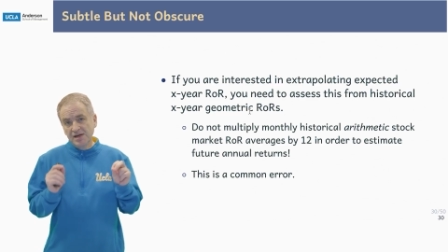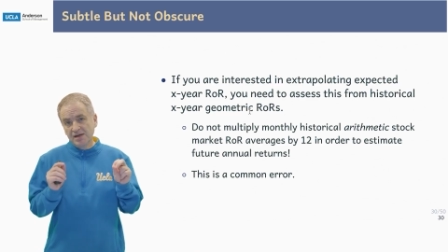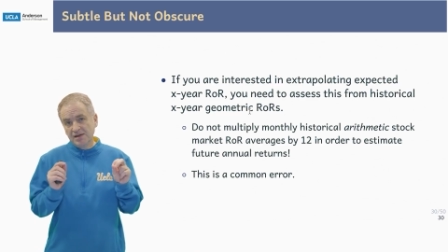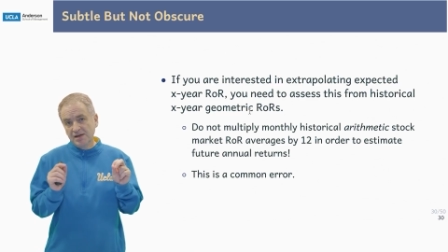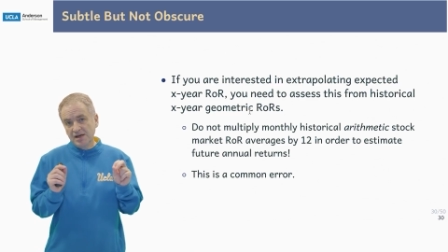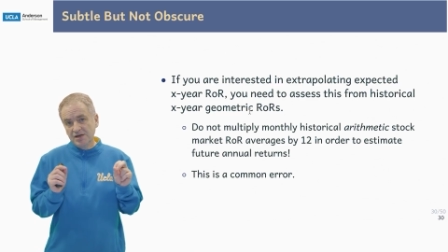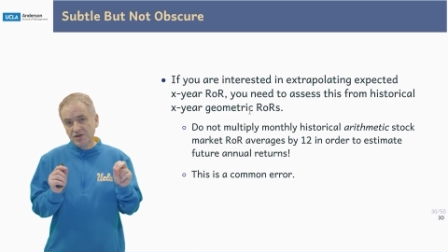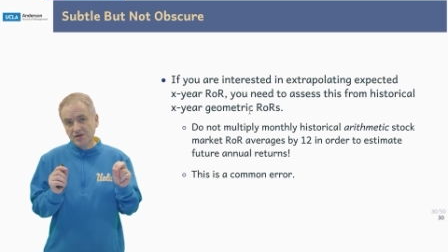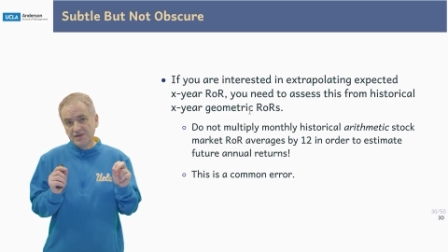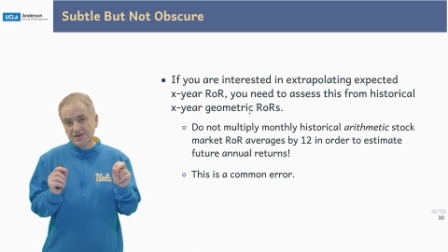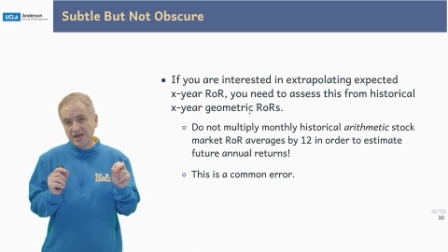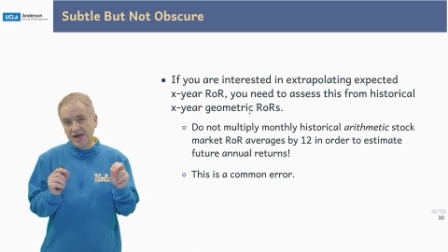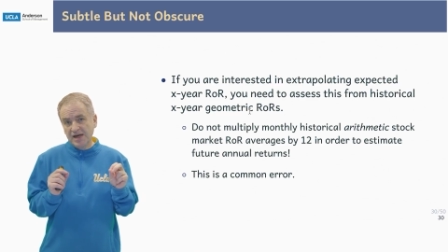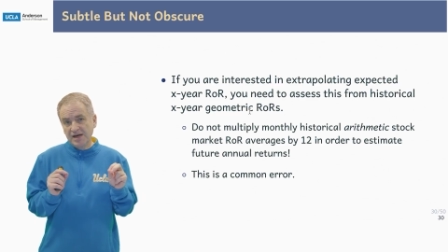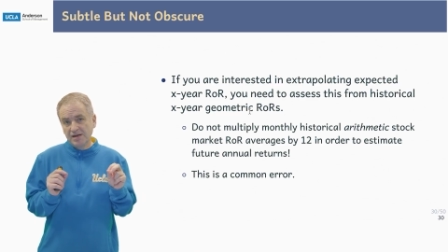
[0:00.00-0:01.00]
they just
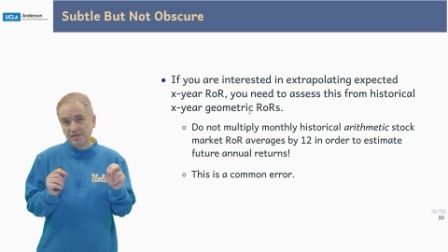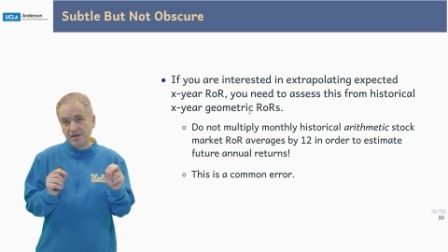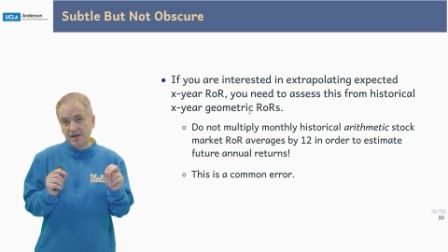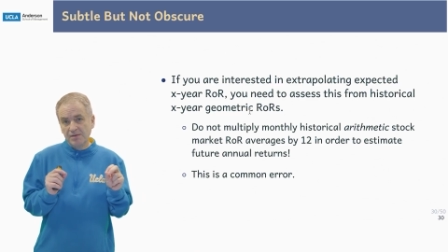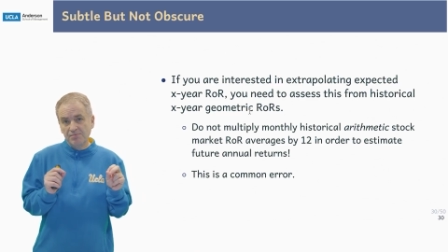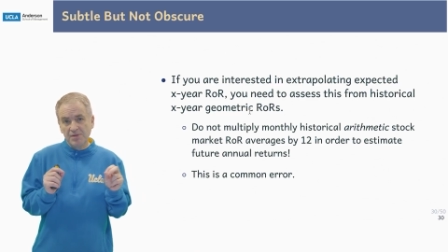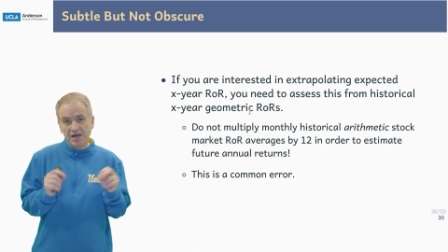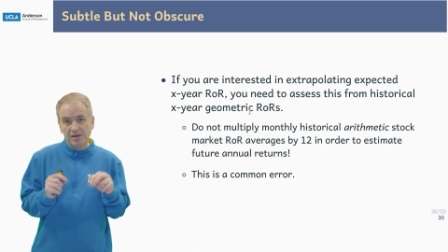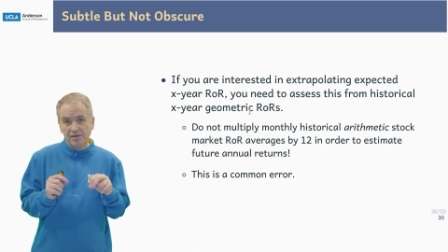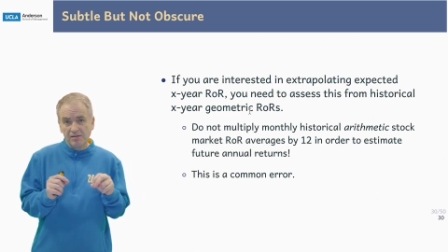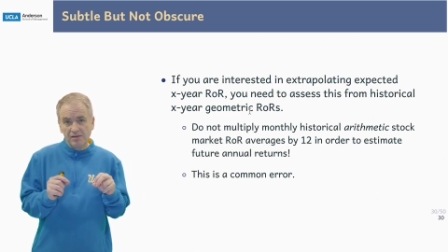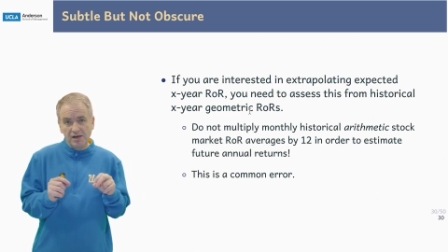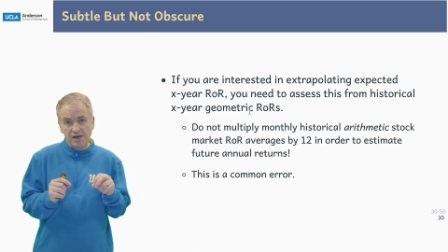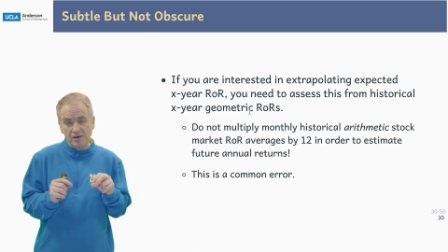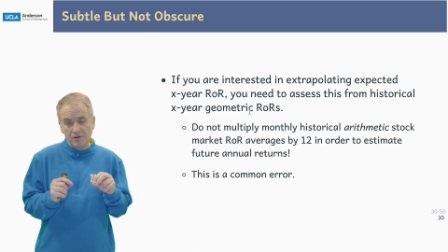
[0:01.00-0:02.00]
take the
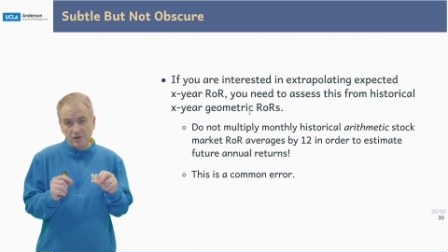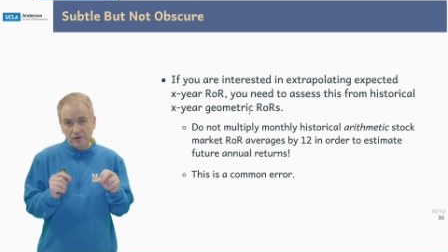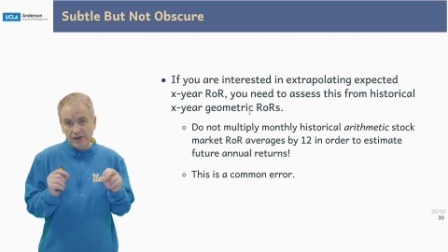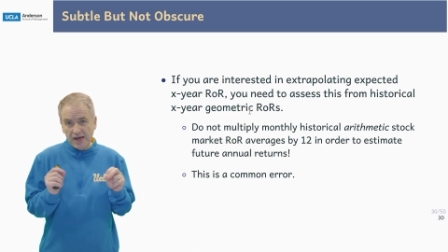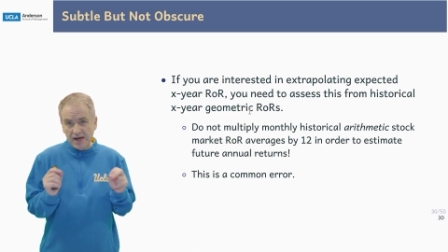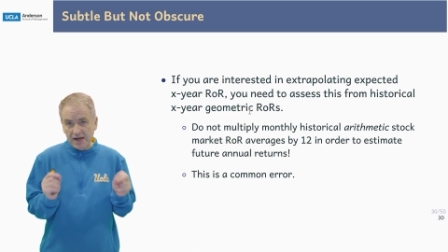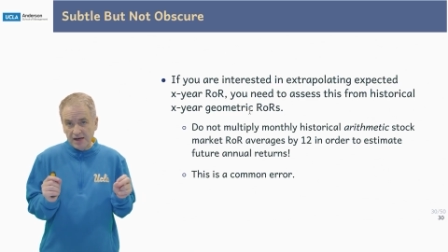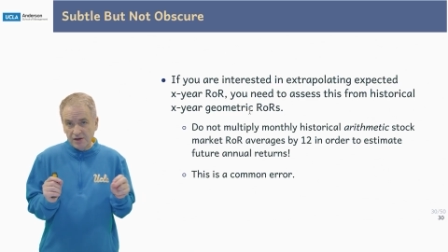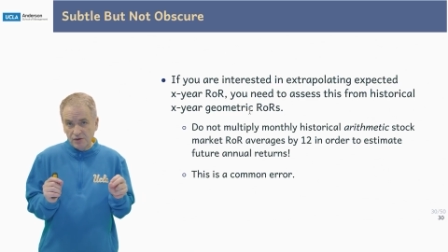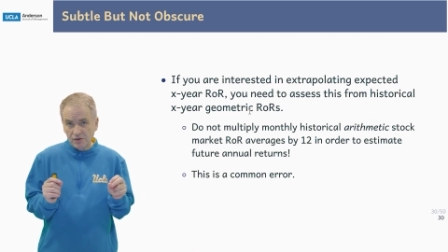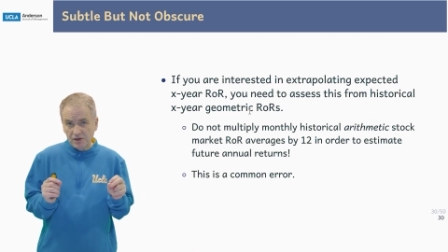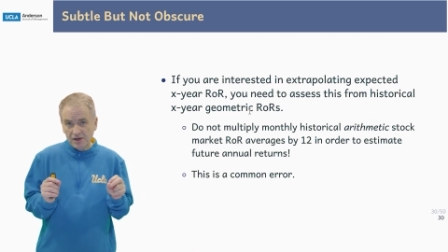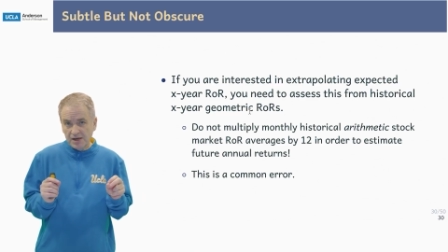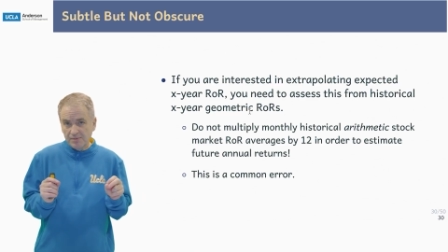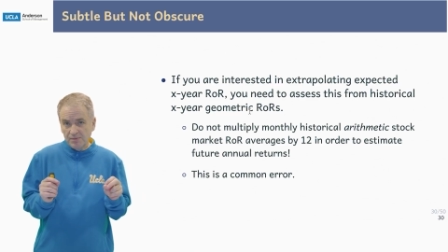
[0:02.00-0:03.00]
monthly or the annual
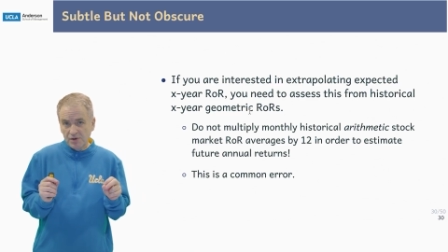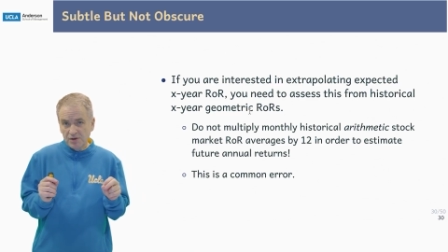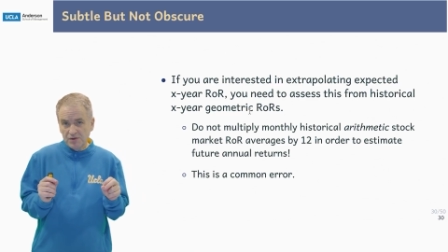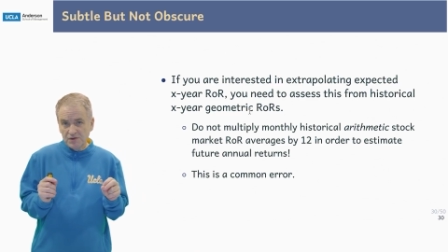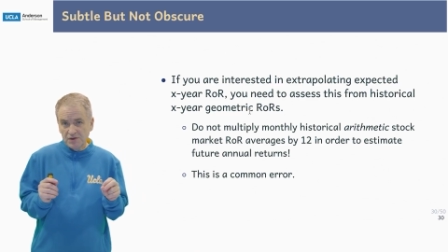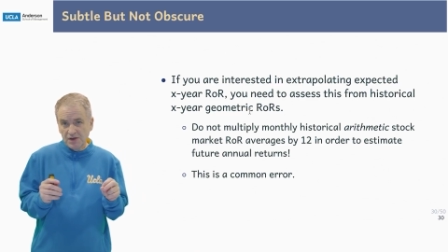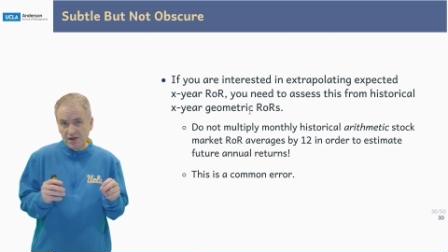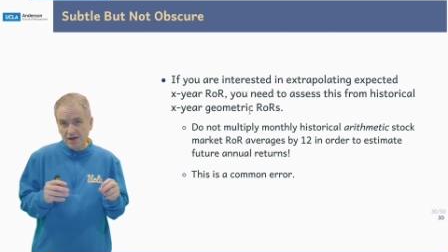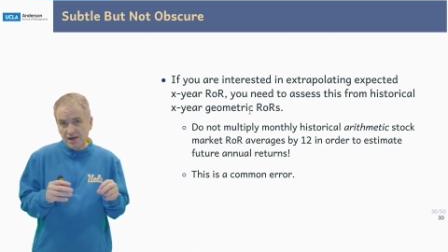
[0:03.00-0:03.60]
numbers,